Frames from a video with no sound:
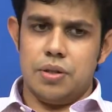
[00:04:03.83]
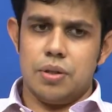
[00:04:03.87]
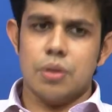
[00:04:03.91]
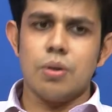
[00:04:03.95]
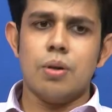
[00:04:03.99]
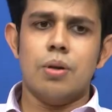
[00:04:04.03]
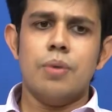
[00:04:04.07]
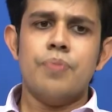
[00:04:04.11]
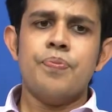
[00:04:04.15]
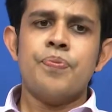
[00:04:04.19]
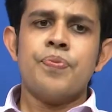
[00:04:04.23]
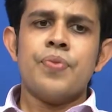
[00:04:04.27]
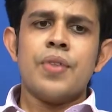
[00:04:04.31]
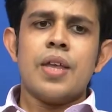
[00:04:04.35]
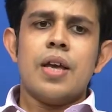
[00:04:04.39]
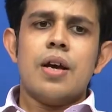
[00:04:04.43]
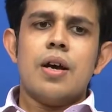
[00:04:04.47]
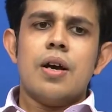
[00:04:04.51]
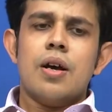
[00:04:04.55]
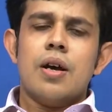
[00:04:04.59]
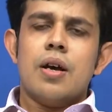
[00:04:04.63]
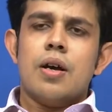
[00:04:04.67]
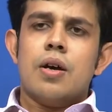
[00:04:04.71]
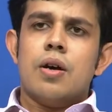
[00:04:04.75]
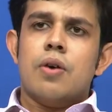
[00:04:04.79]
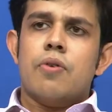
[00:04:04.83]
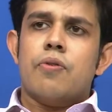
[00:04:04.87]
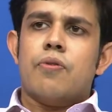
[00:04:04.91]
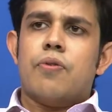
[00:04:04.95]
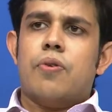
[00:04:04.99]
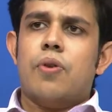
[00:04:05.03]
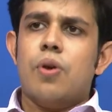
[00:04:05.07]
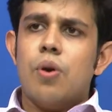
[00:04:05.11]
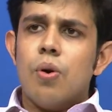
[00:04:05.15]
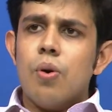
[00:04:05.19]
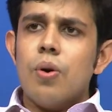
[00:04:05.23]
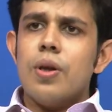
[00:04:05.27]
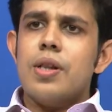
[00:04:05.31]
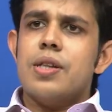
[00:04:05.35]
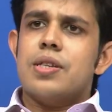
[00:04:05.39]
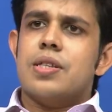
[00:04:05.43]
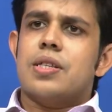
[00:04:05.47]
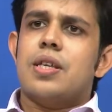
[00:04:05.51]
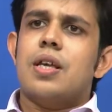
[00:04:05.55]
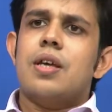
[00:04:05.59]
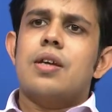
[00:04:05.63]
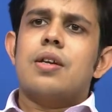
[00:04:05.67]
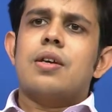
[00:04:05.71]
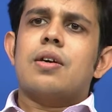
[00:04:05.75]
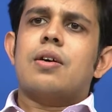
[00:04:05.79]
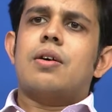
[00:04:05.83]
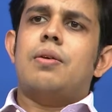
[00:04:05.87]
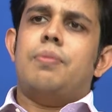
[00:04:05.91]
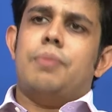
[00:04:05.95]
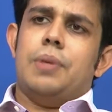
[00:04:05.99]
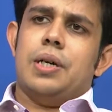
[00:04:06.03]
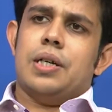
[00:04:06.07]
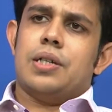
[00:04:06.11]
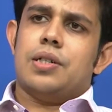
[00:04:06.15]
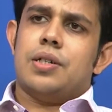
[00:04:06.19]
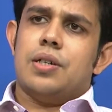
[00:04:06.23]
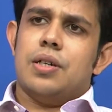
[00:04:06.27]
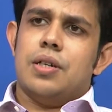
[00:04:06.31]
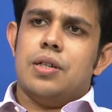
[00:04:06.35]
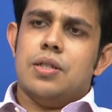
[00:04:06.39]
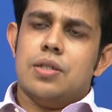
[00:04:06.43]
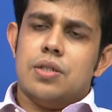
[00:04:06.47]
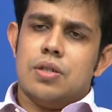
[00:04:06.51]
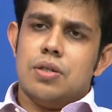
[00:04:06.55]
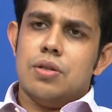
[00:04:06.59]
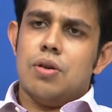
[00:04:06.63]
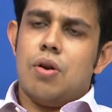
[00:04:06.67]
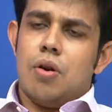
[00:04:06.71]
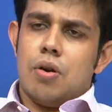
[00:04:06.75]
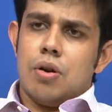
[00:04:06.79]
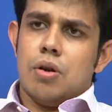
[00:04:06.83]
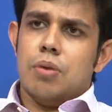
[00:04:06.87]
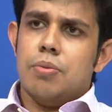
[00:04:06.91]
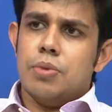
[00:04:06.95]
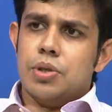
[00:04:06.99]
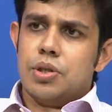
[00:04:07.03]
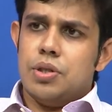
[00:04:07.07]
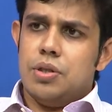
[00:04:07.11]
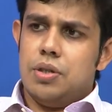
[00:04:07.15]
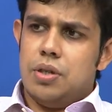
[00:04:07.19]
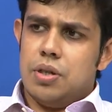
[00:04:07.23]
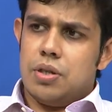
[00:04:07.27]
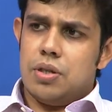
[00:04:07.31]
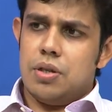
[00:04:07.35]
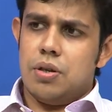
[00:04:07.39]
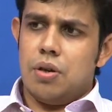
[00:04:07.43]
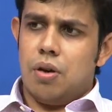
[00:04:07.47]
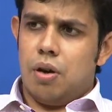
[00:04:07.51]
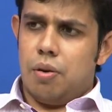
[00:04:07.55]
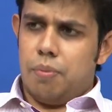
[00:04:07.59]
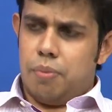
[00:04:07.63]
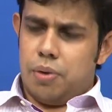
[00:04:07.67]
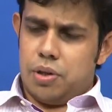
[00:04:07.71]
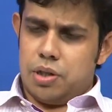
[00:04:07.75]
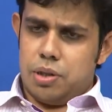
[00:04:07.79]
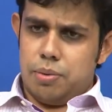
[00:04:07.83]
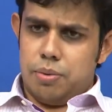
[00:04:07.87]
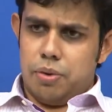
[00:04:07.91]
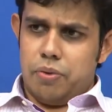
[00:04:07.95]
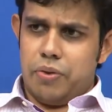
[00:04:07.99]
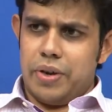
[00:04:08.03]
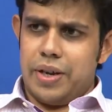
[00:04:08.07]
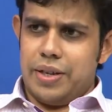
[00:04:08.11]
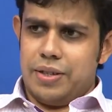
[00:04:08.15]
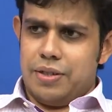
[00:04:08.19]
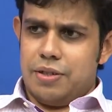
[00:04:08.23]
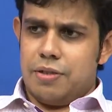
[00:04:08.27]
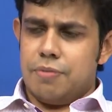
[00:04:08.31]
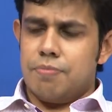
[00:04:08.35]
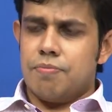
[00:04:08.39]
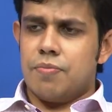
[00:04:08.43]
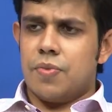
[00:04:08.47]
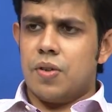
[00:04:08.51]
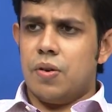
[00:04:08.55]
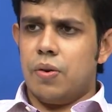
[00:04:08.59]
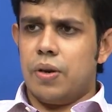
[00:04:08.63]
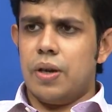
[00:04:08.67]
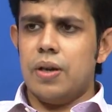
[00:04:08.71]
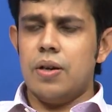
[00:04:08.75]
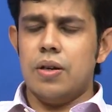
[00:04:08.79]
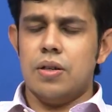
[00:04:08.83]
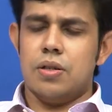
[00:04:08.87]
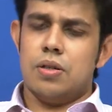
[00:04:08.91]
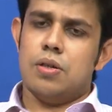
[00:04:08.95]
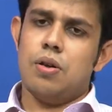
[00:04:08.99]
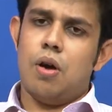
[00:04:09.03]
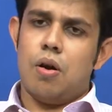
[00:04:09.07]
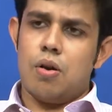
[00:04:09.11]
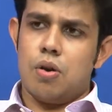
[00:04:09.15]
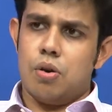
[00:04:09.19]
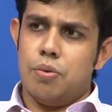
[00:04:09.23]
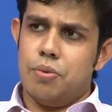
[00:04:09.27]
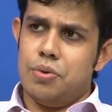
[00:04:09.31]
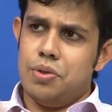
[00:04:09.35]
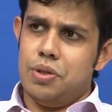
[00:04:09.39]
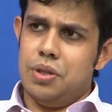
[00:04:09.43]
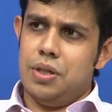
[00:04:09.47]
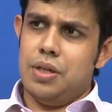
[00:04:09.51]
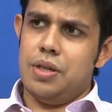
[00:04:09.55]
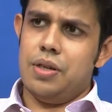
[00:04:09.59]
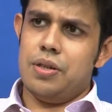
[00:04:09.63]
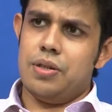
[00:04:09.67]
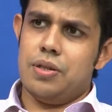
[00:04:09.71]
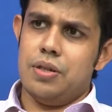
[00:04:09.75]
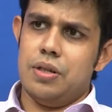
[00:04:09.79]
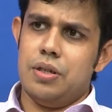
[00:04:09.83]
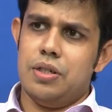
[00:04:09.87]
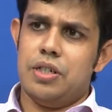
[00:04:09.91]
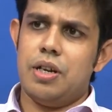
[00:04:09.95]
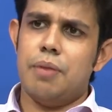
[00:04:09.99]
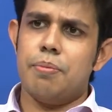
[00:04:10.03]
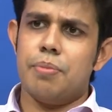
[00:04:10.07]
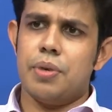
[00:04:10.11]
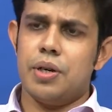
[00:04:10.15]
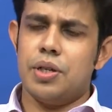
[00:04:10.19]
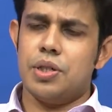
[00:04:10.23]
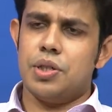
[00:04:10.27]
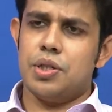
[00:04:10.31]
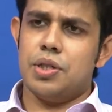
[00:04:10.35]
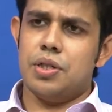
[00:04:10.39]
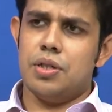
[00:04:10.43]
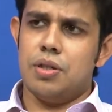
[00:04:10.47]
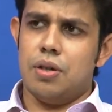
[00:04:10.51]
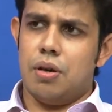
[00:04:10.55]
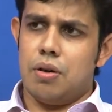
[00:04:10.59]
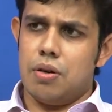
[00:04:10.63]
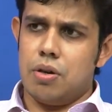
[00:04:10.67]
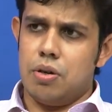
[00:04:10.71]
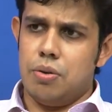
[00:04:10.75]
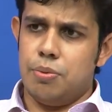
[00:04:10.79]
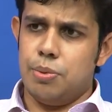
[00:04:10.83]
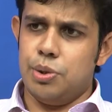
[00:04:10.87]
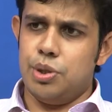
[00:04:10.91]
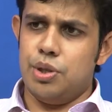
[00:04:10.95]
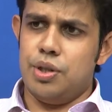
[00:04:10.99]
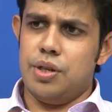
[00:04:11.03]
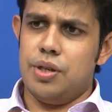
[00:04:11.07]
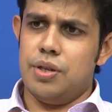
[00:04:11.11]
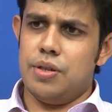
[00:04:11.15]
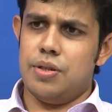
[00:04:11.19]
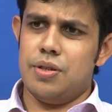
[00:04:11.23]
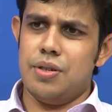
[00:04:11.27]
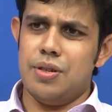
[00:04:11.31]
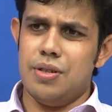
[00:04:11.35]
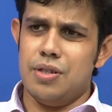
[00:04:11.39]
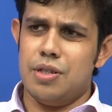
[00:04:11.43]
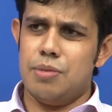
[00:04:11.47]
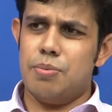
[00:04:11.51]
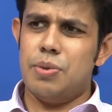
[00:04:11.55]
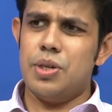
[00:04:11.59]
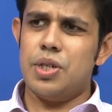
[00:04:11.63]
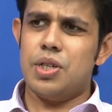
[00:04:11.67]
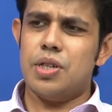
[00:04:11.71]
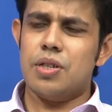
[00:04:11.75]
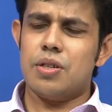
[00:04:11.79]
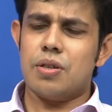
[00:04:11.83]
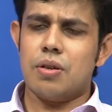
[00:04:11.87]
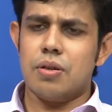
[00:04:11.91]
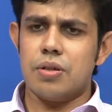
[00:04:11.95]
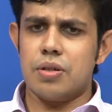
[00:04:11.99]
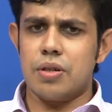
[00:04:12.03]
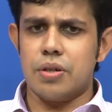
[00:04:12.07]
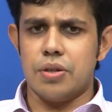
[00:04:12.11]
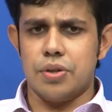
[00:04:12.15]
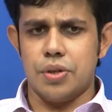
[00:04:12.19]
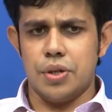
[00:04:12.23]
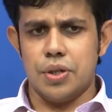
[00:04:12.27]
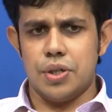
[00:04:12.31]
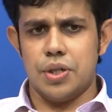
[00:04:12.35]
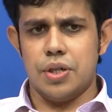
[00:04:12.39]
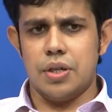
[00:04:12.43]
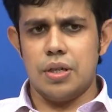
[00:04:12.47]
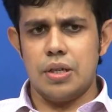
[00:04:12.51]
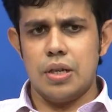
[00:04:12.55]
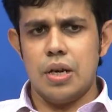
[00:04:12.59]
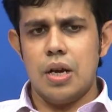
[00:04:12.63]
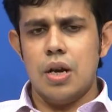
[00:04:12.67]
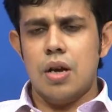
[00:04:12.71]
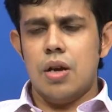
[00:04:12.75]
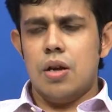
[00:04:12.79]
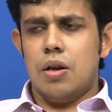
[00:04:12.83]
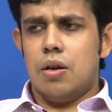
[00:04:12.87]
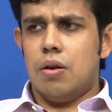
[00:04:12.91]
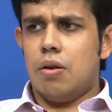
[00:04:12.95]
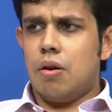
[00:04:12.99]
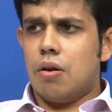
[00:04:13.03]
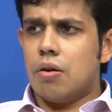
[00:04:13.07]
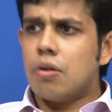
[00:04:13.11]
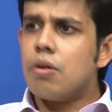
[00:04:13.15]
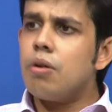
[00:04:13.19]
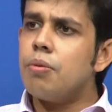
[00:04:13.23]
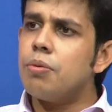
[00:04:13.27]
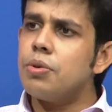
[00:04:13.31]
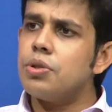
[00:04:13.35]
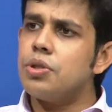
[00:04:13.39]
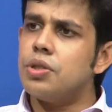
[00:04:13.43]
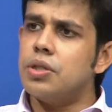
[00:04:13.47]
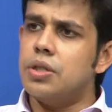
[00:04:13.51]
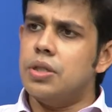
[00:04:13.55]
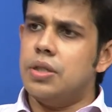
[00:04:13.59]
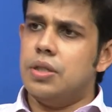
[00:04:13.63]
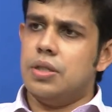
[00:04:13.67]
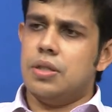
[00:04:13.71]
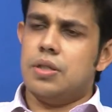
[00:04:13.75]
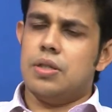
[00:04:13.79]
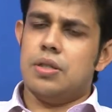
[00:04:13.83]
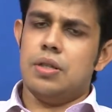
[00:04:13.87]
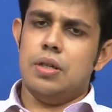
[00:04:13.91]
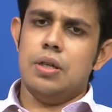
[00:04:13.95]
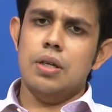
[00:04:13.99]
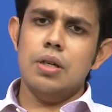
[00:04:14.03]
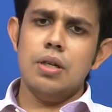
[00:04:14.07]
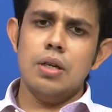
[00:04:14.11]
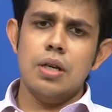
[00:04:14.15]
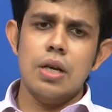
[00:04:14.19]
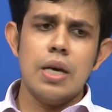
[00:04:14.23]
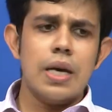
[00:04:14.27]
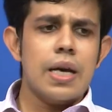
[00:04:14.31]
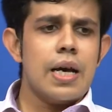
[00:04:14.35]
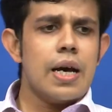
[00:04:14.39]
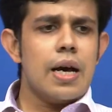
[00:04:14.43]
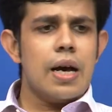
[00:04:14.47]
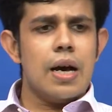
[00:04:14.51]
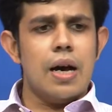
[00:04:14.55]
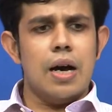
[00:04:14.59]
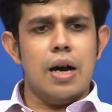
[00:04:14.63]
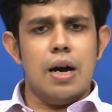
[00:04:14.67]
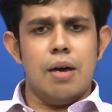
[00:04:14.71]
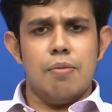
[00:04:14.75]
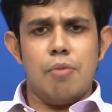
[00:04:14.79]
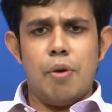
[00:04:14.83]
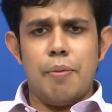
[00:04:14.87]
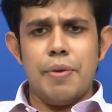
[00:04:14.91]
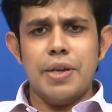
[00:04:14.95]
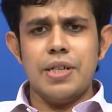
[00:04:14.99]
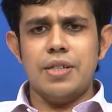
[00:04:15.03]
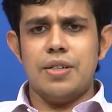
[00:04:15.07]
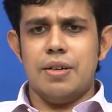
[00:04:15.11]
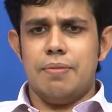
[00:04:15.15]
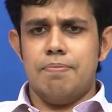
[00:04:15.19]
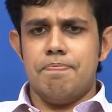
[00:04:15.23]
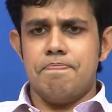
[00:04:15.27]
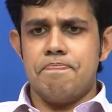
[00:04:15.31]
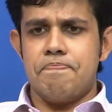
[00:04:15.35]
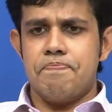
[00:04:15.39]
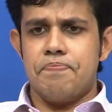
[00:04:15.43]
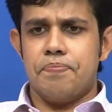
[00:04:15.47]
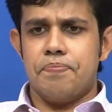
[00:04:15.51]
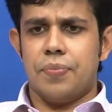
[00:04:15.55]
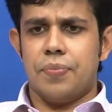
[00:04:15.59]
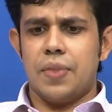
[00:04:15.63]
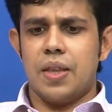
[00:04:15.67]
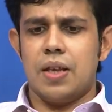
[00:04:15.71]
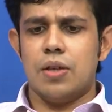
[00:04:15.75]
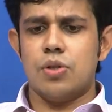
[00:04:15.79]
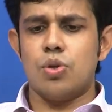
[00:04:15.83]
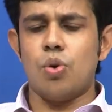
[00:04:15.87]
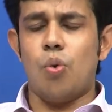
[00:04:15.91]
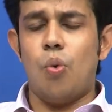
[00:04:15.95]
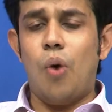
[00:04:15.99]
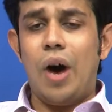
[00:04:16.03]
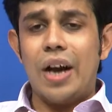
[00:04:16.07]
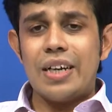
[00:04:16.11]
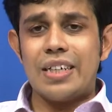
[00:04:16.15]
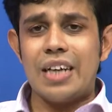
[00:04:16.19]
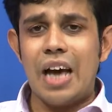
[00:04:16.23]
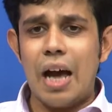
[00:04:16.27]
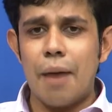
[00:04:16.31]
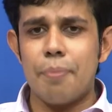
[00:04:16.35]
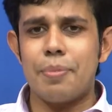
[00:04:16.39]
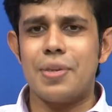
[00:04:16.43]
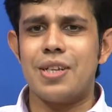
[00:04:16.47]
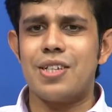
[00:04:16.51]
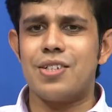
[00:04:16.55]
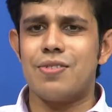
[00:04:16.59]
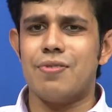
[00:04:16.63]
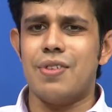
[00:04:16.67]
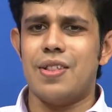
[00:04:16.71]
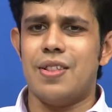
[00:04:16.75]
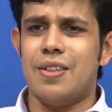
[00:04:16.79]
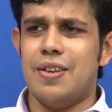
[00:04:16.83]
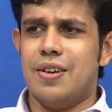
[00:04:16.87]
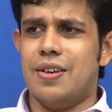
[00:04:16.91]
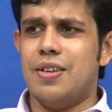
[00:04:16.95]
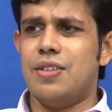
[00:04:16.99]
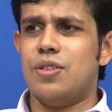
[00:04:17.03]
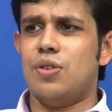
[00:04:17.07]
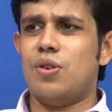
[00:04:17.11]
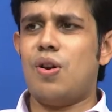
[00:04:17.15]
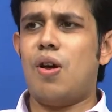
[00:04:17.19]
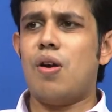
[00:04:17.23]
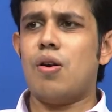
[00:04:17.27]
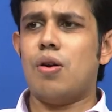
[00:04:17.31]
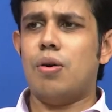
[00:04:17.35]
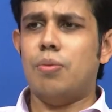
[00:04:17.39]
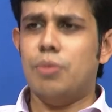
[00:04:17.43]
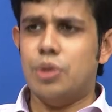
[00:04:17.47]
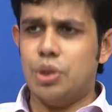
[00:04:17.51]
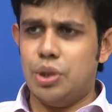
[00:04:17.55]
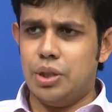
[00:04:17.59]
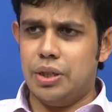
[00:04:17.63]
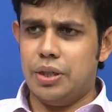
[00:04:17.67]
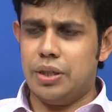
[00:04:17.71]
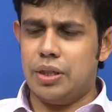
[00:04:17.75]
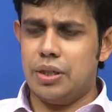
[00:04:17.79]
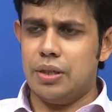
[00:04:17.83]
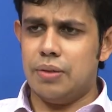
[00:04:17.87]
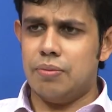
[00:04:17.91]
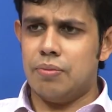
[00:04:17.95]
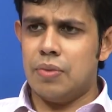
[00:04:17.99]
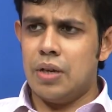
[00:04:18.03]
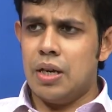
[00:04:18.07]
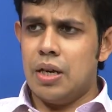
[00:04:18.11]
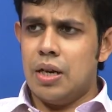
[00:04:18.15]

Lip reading: So flow inside a combustor is non-homogeneous in all possible ways. Okay, it is non-homogeneous in temperature, non-homogeneous in species concentrations, non-homogeneous in momentum. So what happens when there is a non-homogeneity?